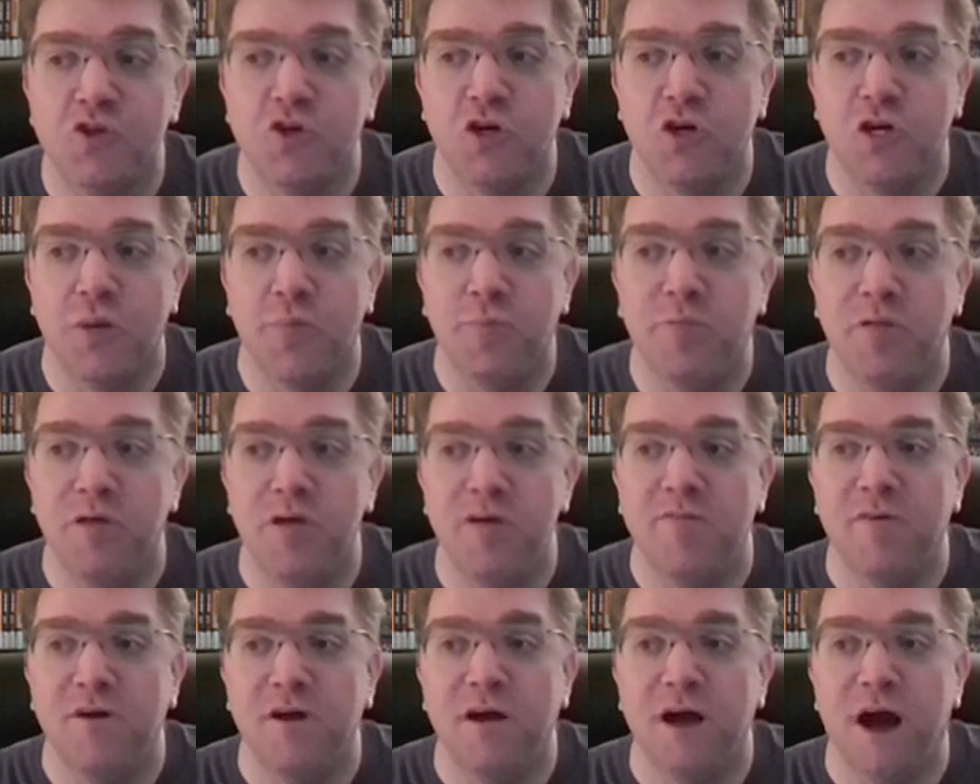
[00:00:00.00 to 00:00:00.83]
completely
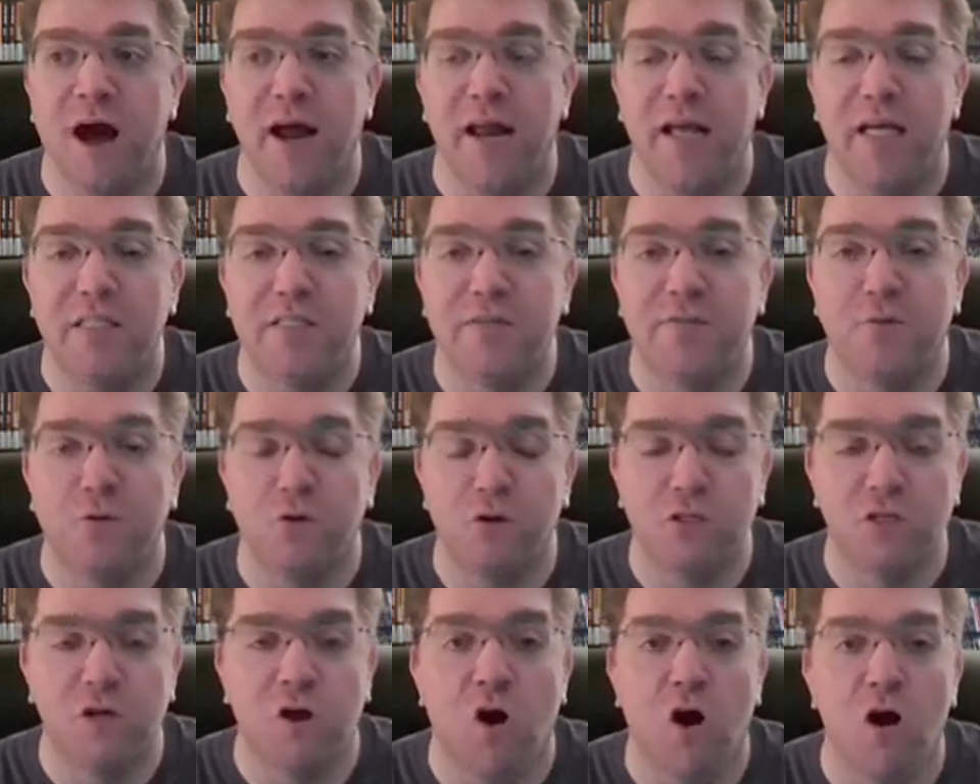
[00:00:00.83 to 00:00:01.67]
forgot his
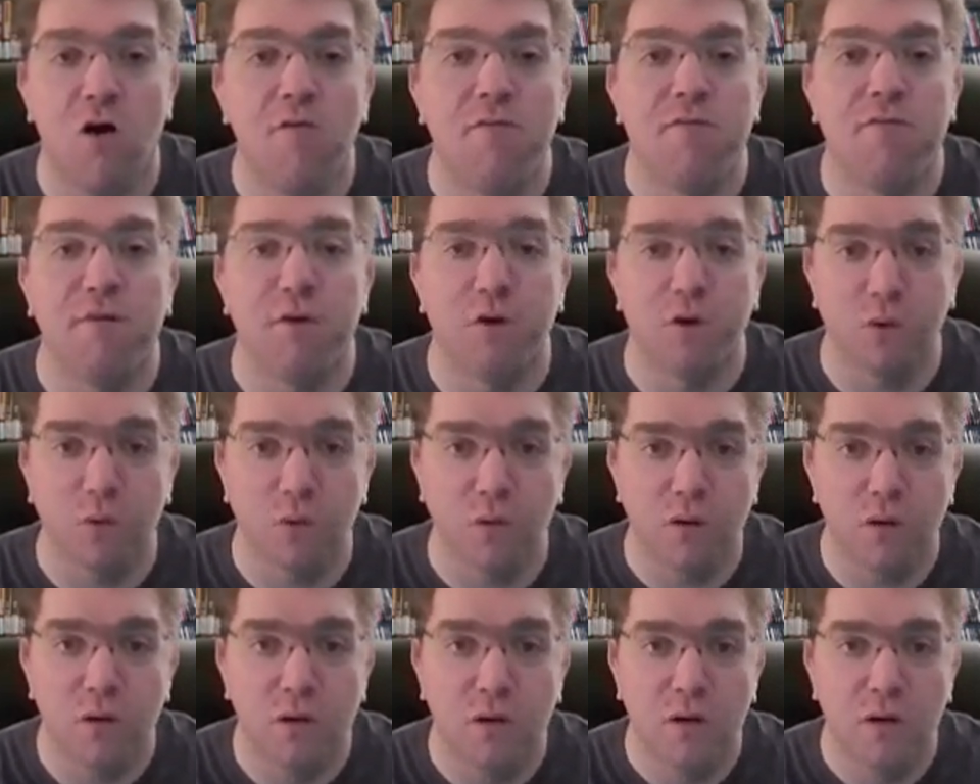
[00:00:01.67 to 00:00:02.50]
Force Kung
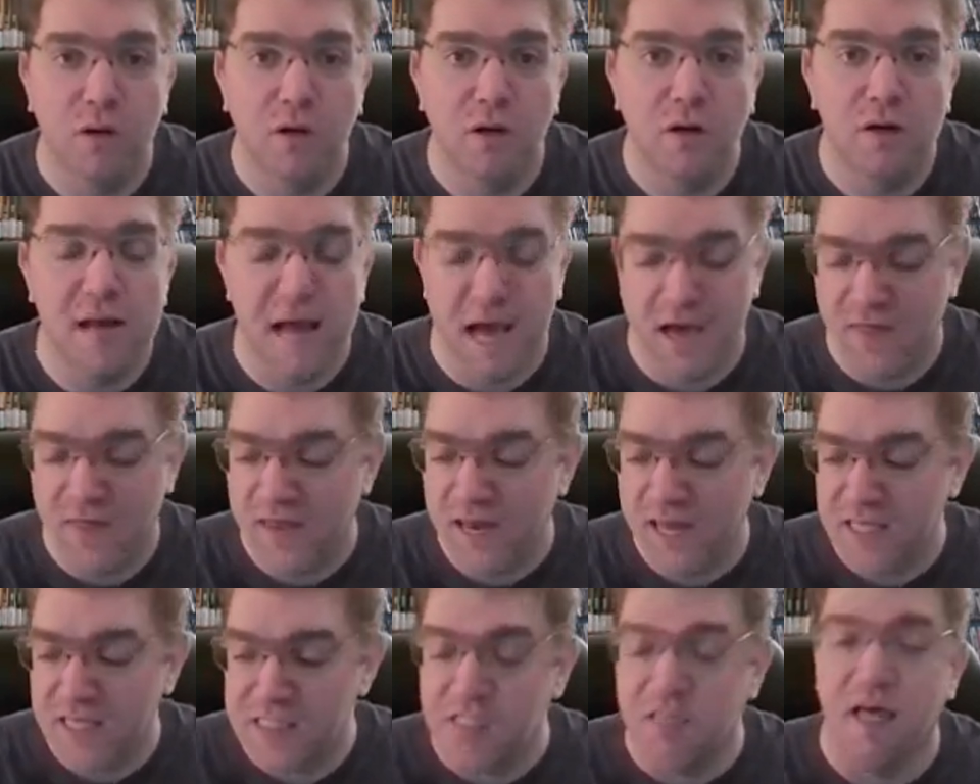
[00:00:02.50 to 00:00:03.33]
Fu now that
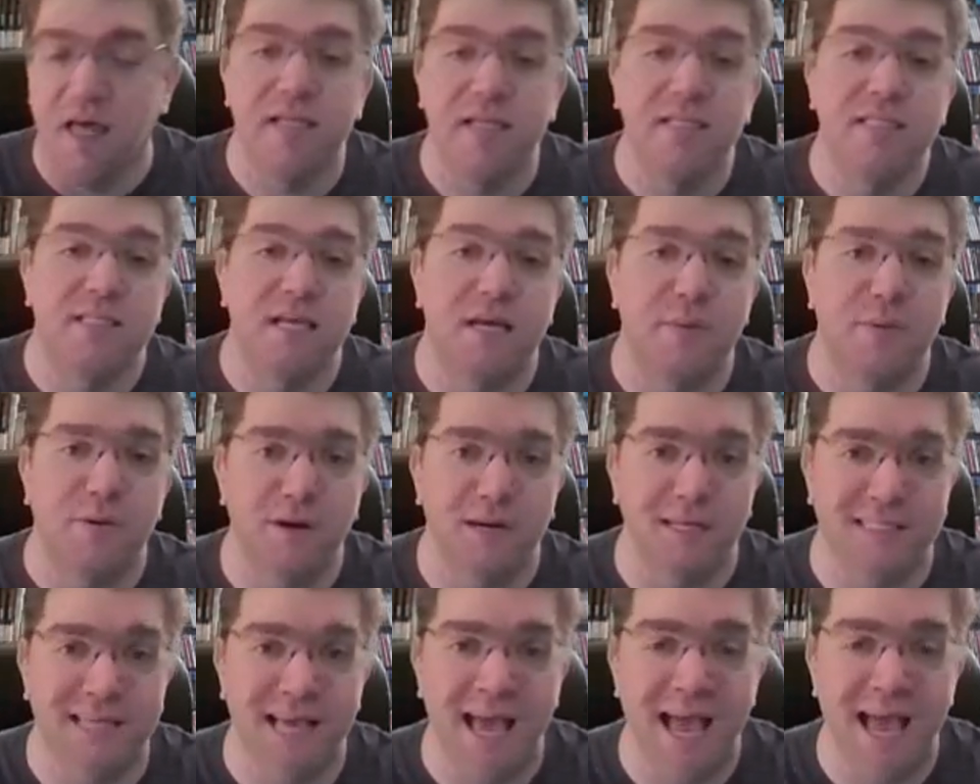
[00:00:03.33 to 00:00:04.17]
he has a lightsaber in
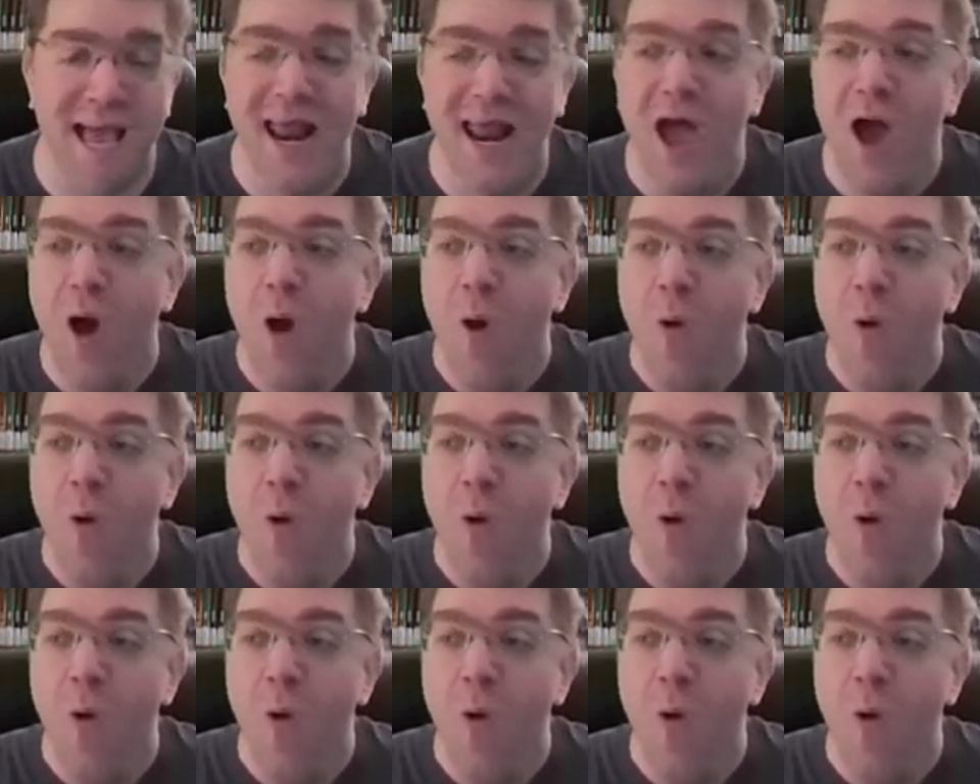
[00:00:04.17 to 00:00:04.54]
his hand.